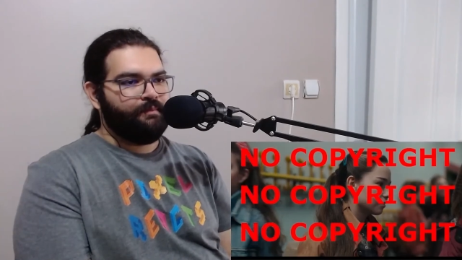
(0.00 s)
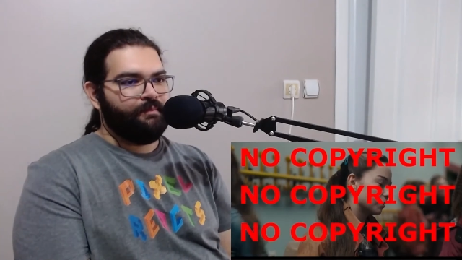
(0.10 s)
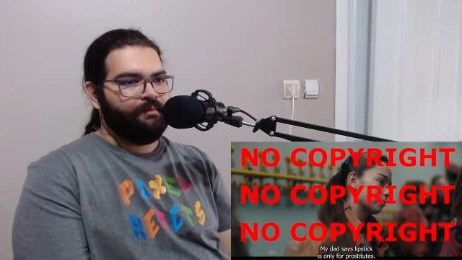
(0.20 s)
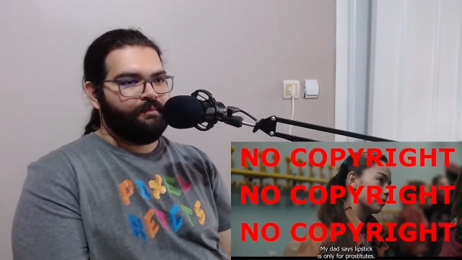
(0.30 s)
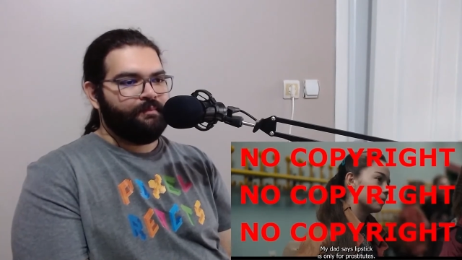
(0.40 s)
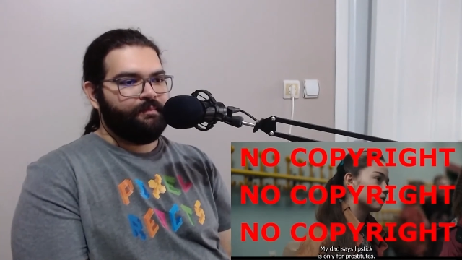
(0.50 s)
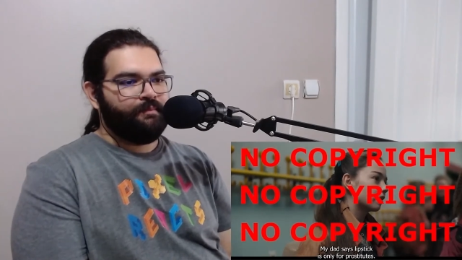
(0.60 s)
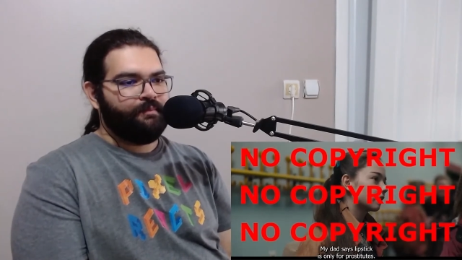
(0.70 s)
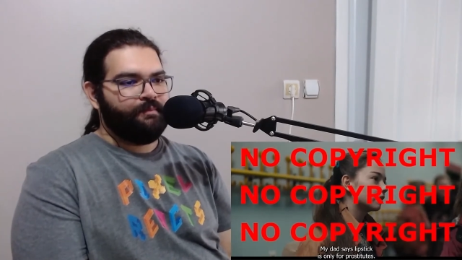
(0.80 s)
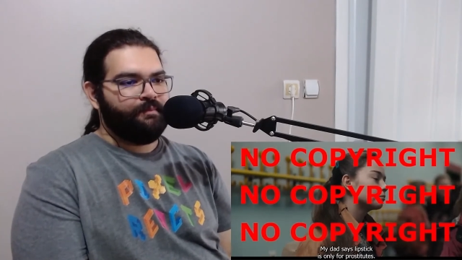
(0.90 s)

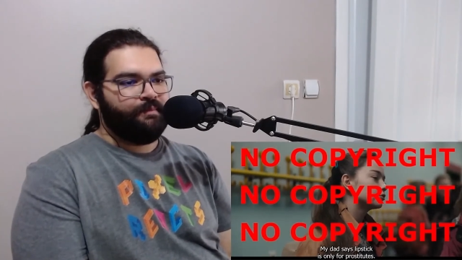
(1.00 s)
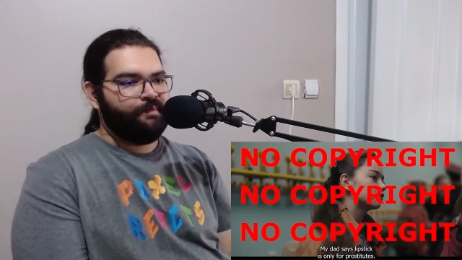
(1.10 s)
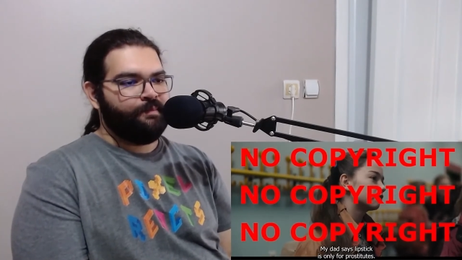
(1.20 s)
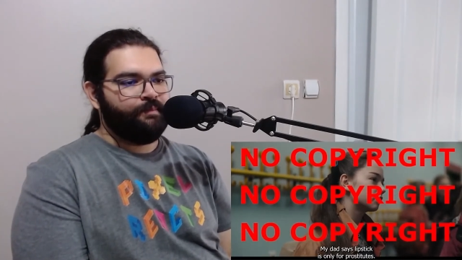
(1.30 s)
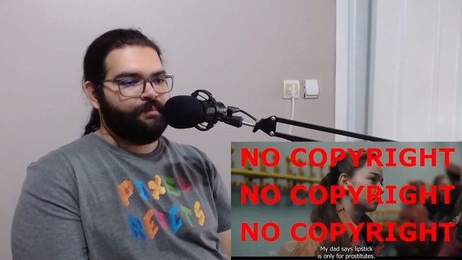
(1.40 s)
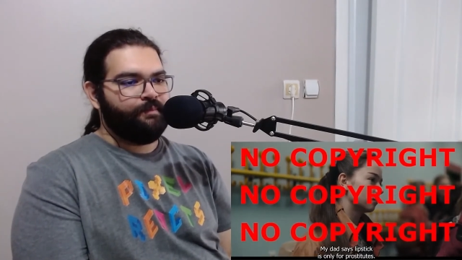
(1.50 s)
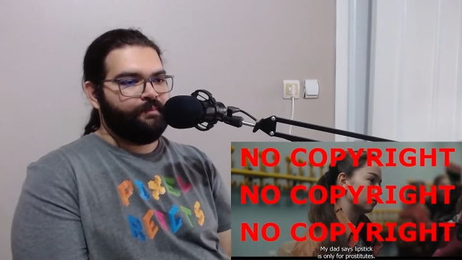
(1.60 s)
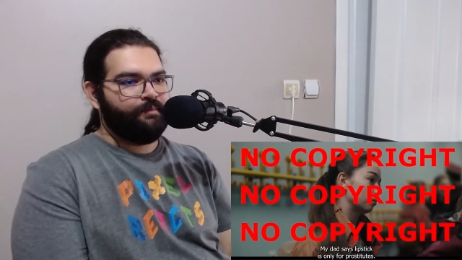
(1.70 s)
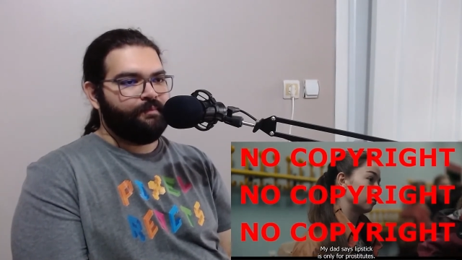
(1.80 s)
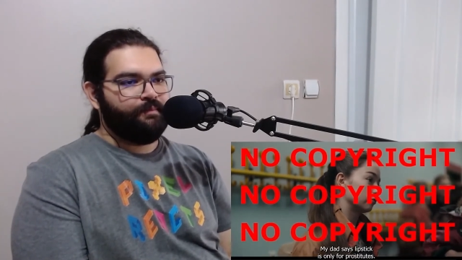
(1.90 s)

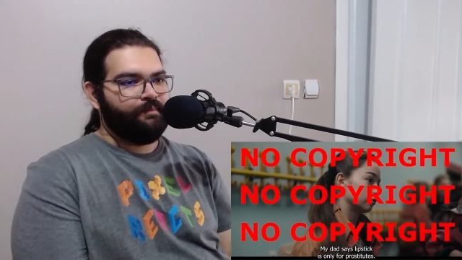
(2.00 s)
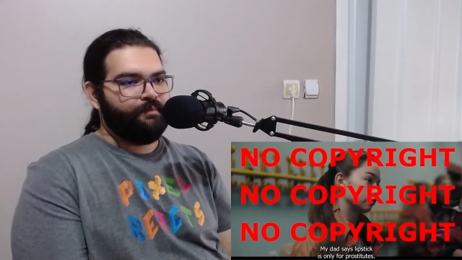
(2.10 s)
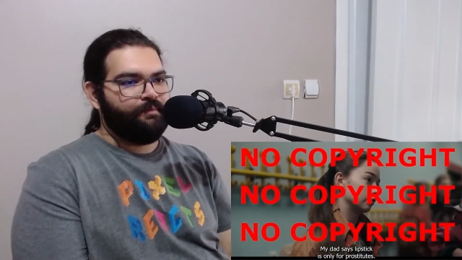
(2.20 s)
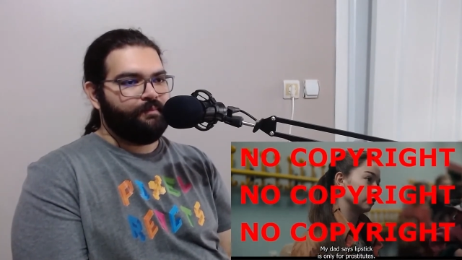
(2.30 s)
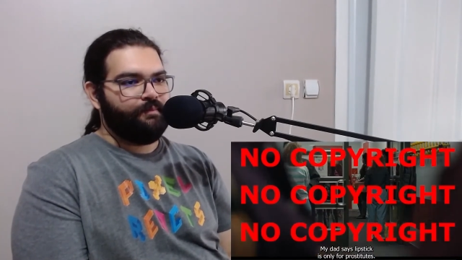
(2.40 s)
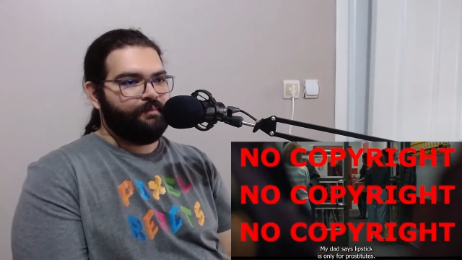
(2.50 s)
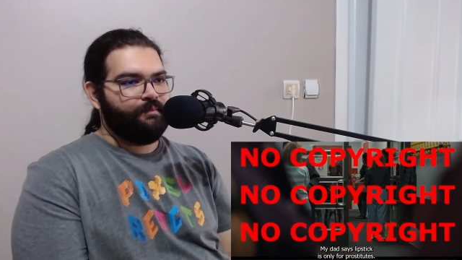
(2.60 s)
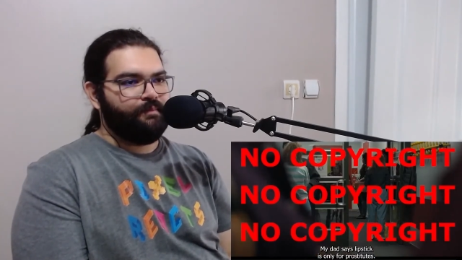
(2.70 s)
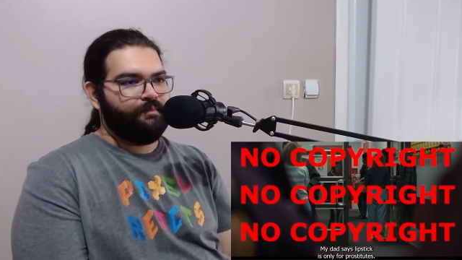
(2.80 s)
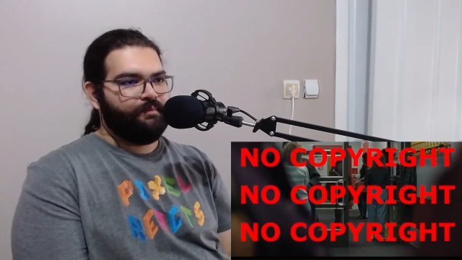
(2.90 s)

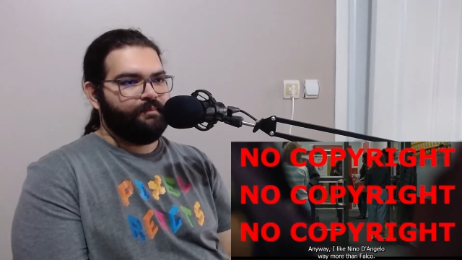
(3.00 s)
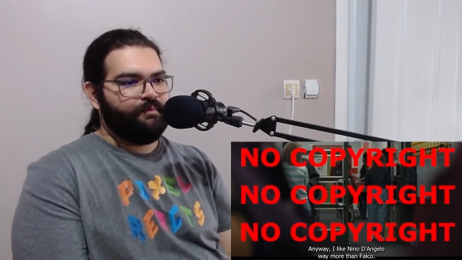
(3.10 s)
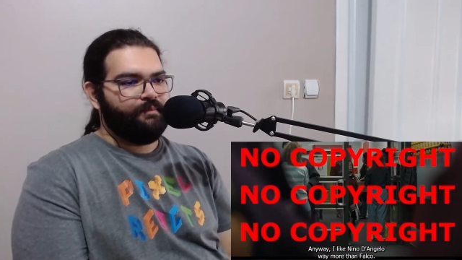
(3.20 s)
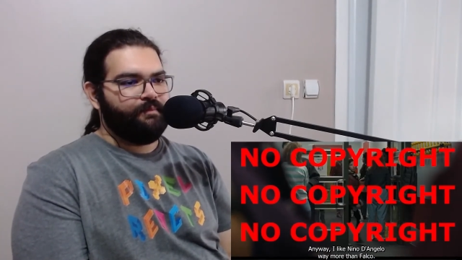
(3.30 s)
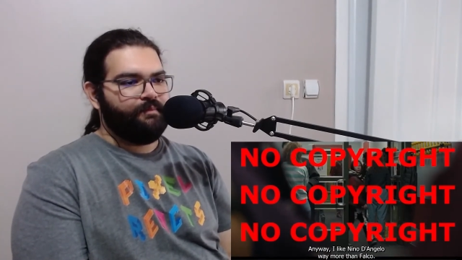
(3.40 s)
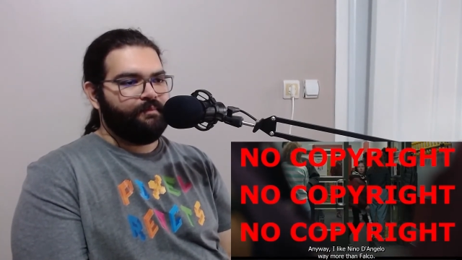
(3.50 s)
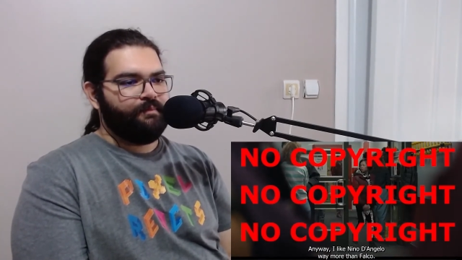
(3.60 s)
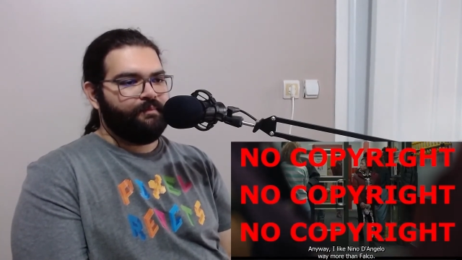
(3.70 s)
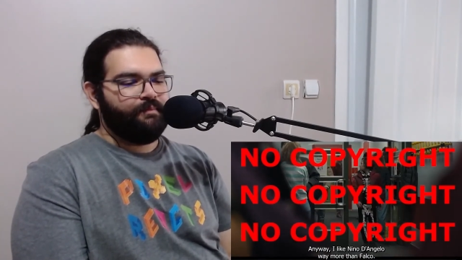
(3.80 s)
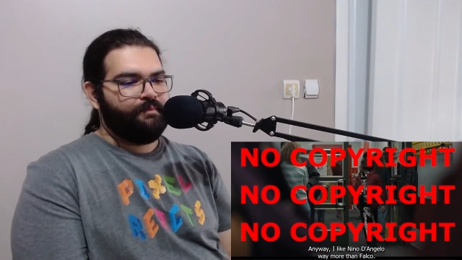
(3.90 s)

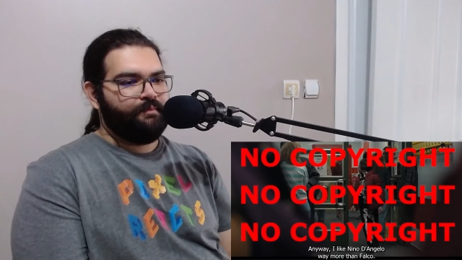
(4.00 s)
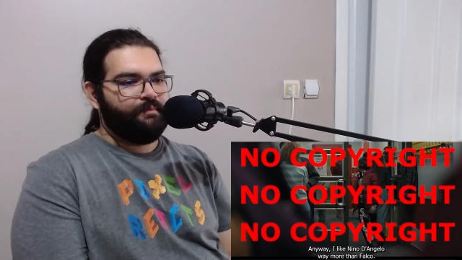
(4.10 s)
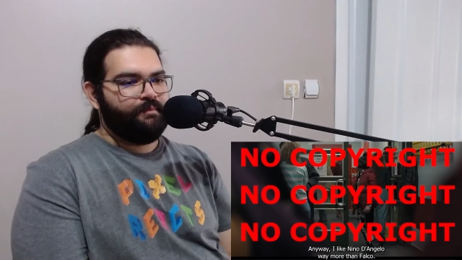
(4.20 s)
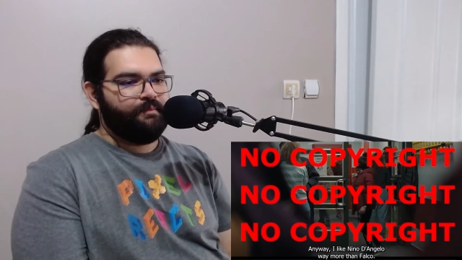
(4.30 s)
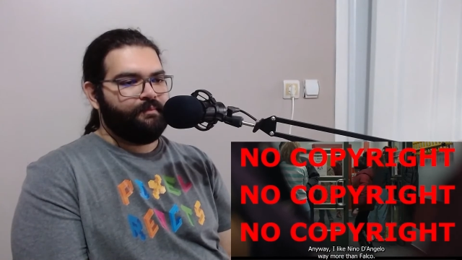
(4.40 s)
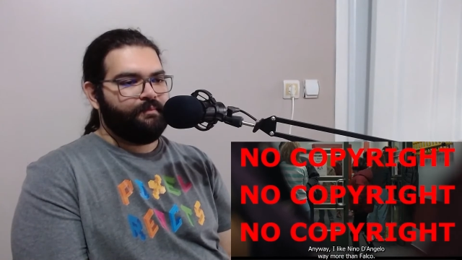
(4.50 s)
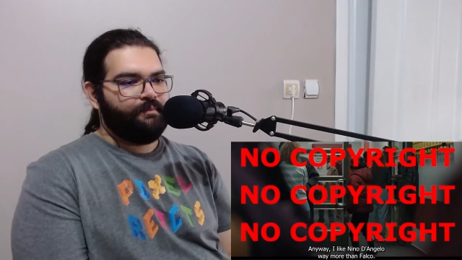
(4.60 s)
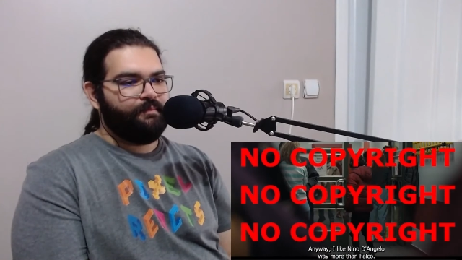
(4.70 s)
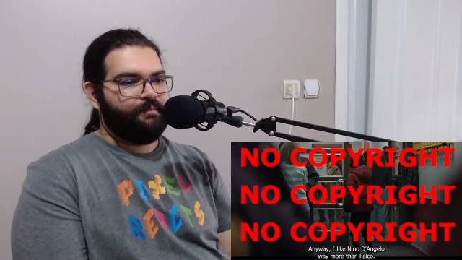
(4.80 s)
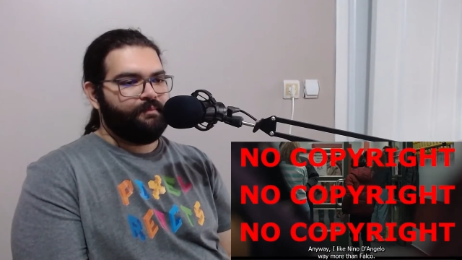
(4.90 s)

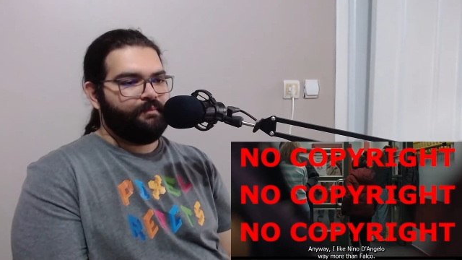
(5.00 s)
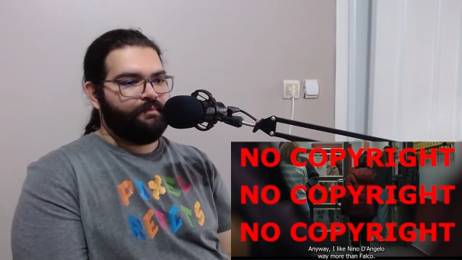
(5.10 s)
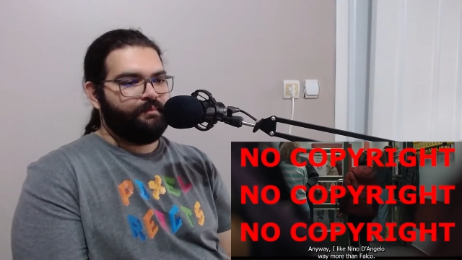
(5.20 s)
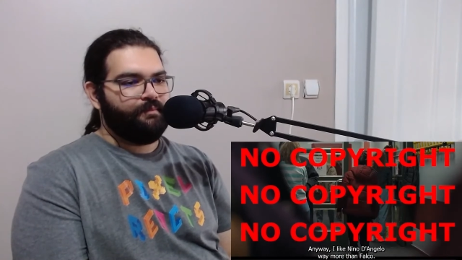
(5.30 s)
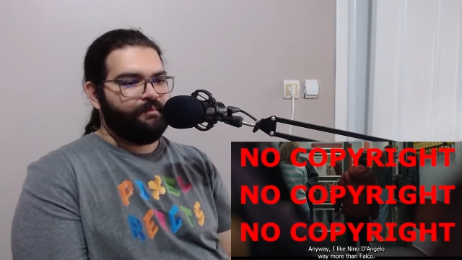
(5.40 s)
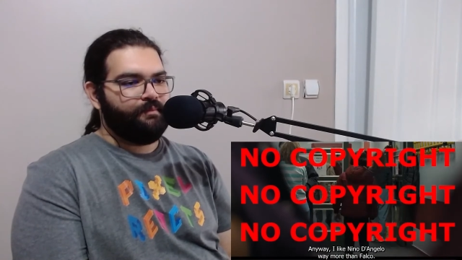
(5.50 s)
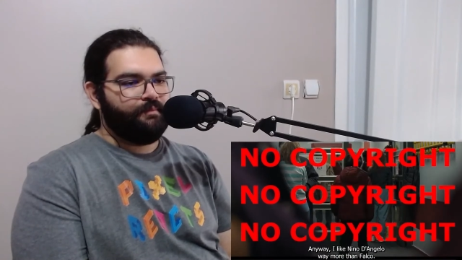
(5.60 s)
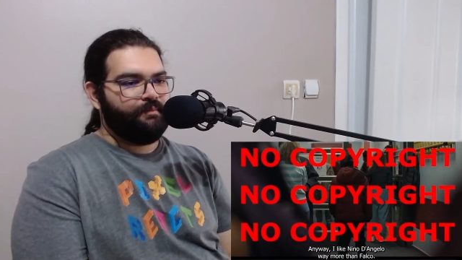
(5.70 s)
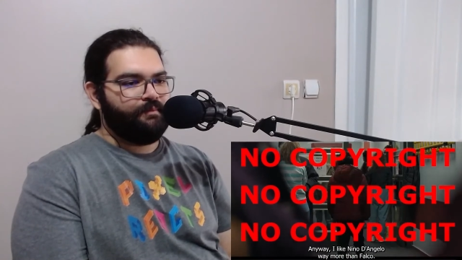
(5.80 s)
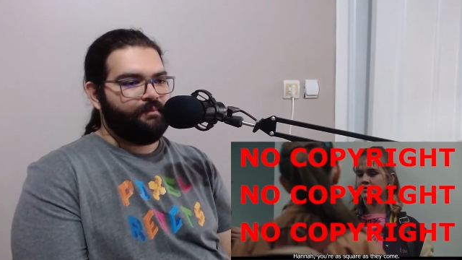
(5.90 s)

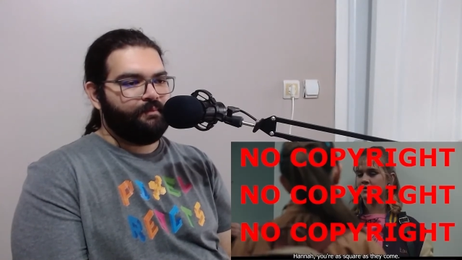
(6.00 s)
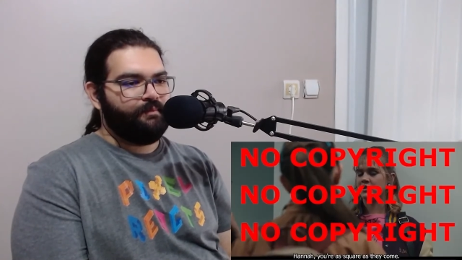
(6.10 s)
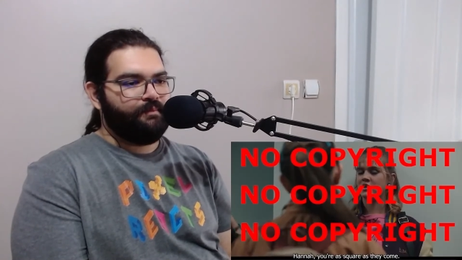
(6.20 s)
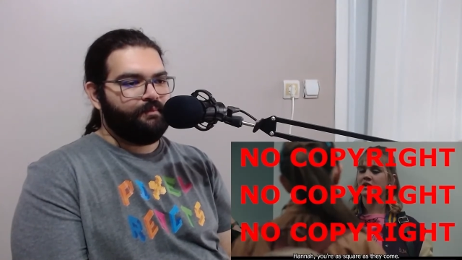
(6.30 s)
Nothing is said.